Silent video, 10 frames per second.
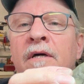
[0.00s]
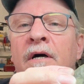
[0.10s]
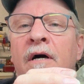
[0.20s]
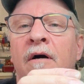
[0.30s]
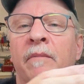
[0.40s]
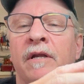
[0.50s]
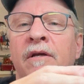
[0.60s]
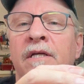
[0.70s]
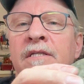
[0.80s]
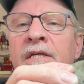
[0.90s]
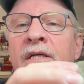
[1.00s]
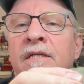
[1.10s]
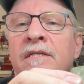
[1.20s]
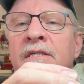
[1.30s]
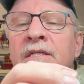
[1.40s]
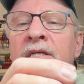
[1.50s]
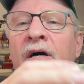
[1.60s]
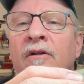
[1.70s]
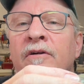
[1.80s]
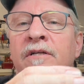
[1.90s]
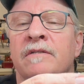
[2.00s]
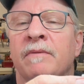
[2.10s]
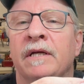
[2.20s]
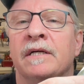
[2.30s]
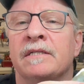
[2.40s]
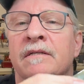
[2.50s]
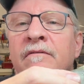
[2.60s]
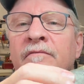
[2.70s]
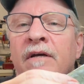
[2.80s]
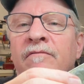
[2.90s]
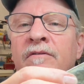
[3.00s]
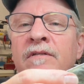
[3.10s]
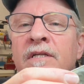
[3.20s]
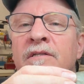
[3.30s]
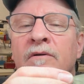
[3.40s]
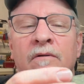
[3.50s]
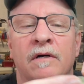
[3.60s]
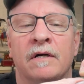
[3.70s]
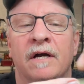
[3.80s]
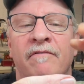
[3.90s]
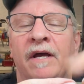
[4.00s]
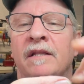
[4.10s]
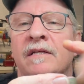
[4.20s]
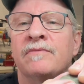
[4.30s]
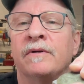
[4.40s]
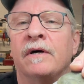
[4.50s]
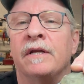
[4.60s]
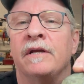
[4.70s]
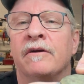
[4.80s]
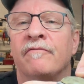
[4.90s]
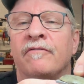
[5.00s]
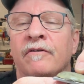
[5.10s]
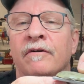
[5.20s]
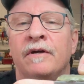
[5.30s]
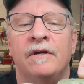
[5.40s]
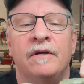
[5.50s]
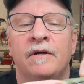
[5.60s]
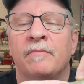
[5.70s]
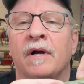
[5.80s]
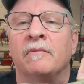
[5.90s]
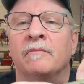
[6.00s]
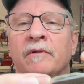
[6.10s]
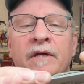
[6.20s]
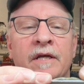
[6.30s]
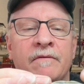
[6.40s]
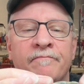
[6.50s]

And you can see it's discolored just because I've used it so long. I've had this one on here for probably